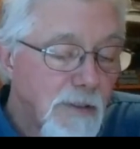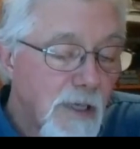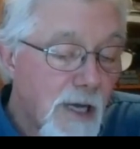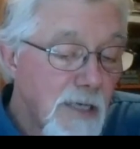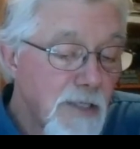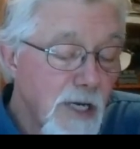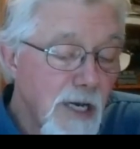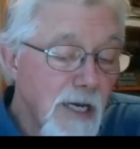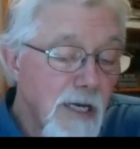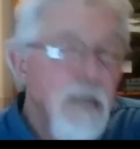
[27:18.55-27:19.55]
I
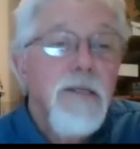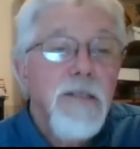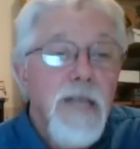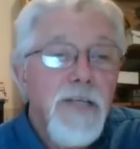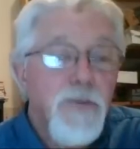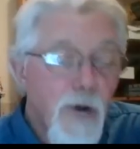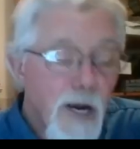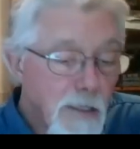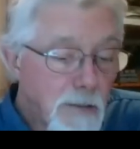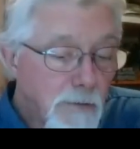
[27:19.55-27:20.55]
say, That's
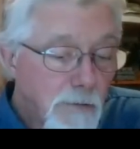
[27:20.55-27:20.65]
right.